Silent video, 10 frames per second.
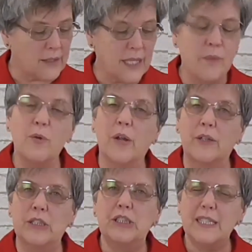table
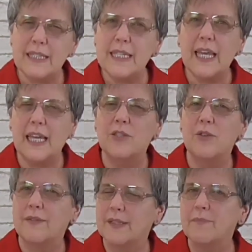runner just in case
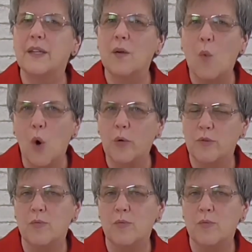you have something warm